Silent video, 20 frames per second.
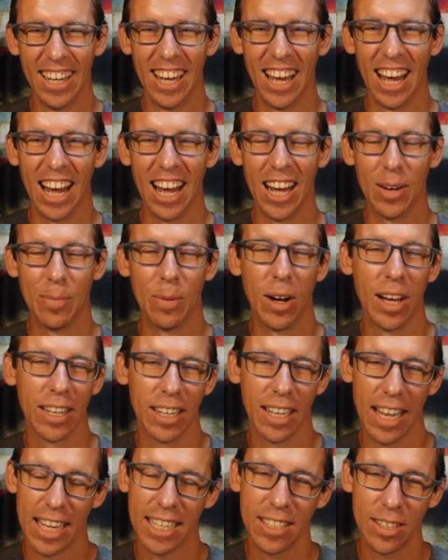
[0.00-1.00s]
um, on
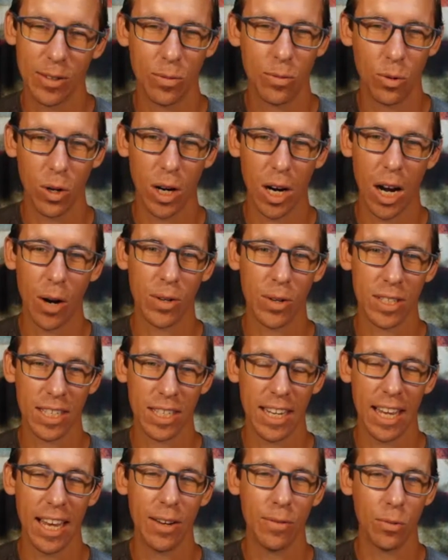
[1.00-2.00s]
less than four hours a
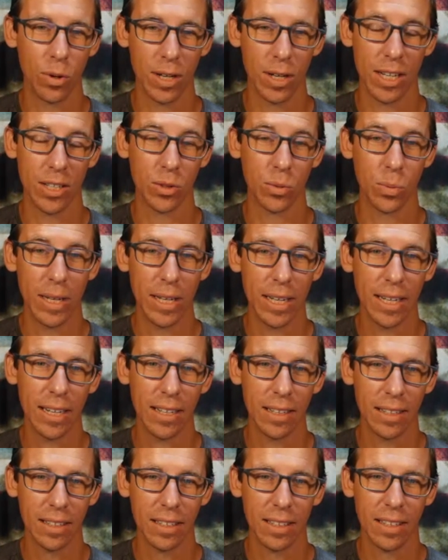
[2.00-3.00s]
day, four days a
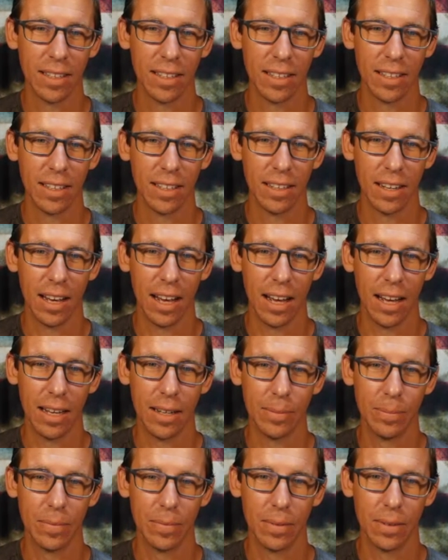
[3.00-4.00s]
week,
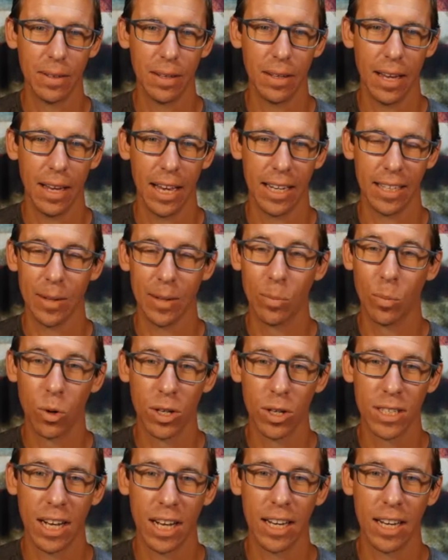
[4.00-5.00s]
um, and get
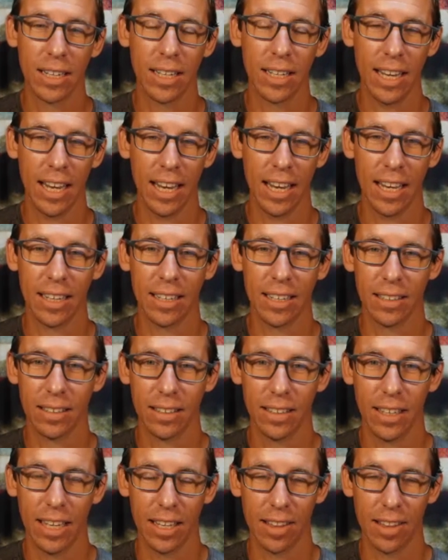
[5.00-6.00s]
more done in
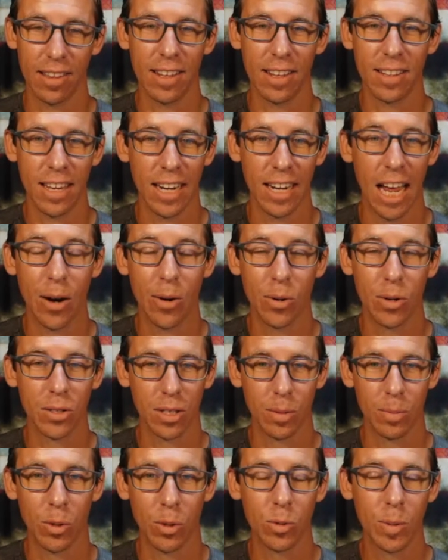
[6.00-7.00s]
in 16 hours
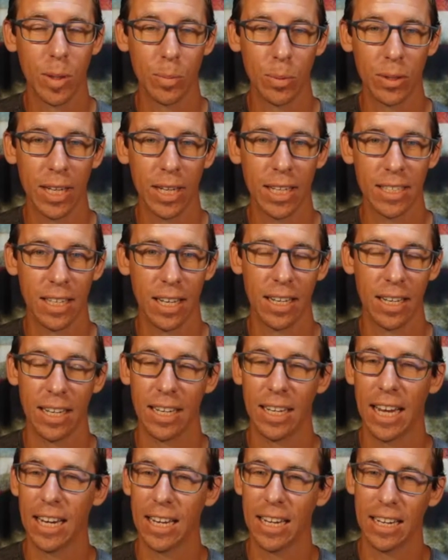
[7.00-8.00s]
than most people get done
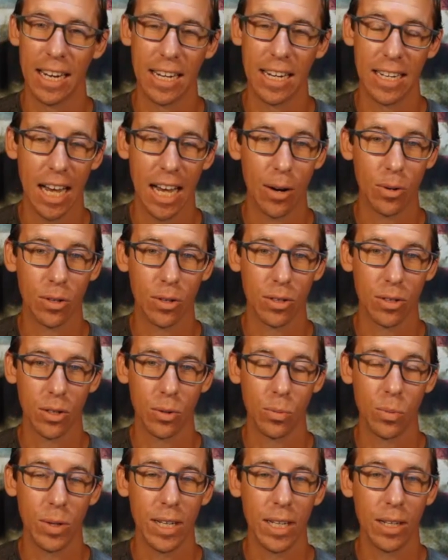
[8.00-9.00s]
in 80, 90 hours a
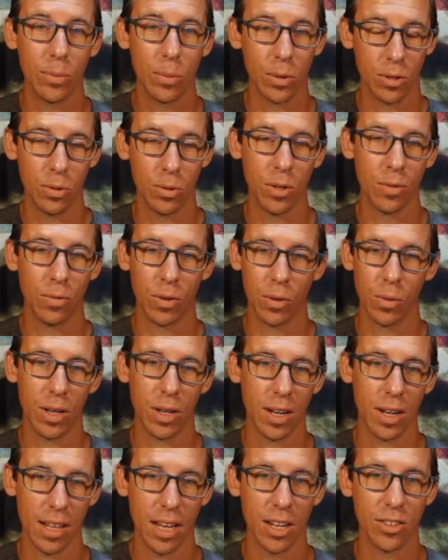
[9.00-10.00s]
week with two yep. different
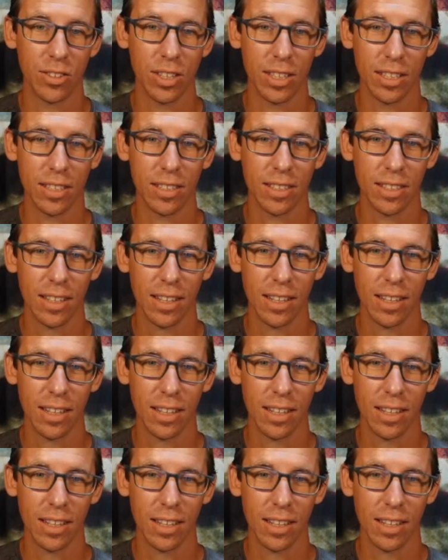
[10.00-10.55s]
organizations.